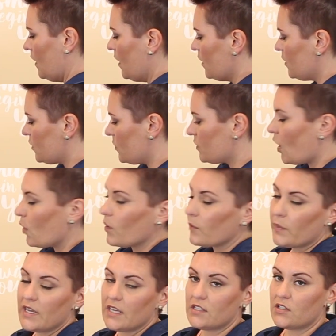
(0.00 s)
So it's all one
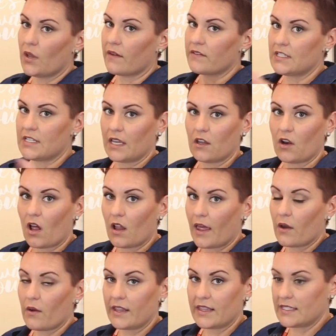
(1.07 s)
piece. You have to take it all
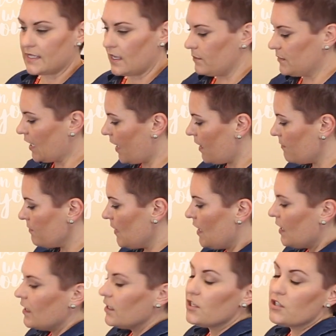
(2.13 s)
out at the same time.
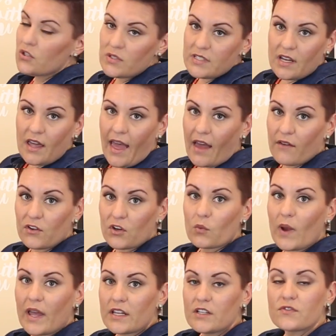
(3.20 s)
You do still have your
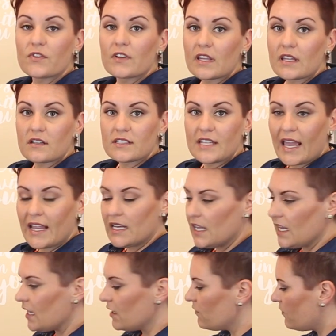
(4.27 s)
wedge for little tiny
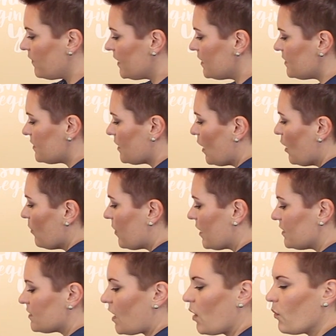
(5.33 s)
infants, but
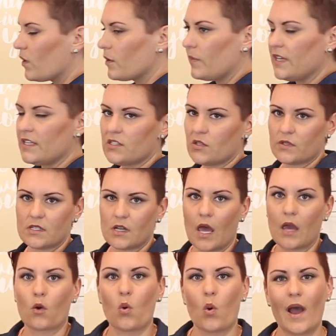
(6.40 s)
it's all one piece, so it's not
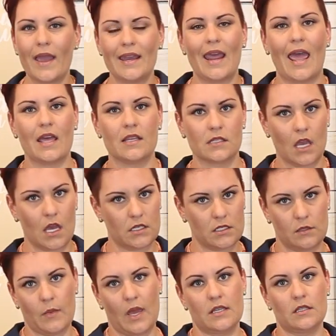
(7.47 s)
quite as
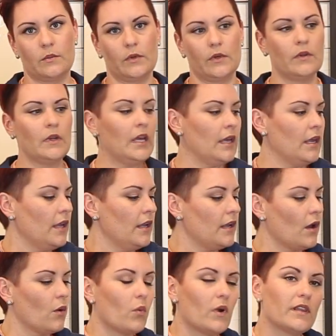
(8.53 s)
customizable.
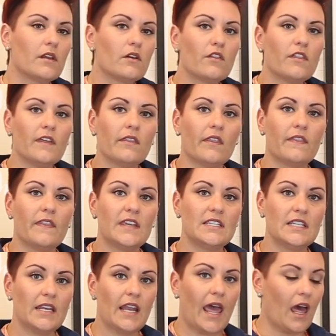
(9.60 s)
Now, one little thing that they
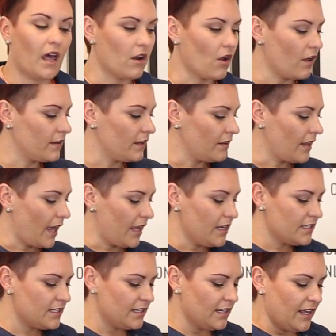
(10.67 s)
did add on the
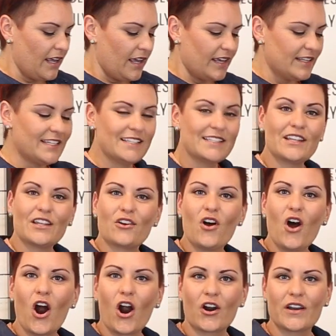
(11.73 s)
Lite is these little
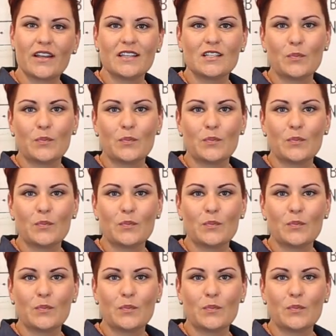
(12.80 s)
harness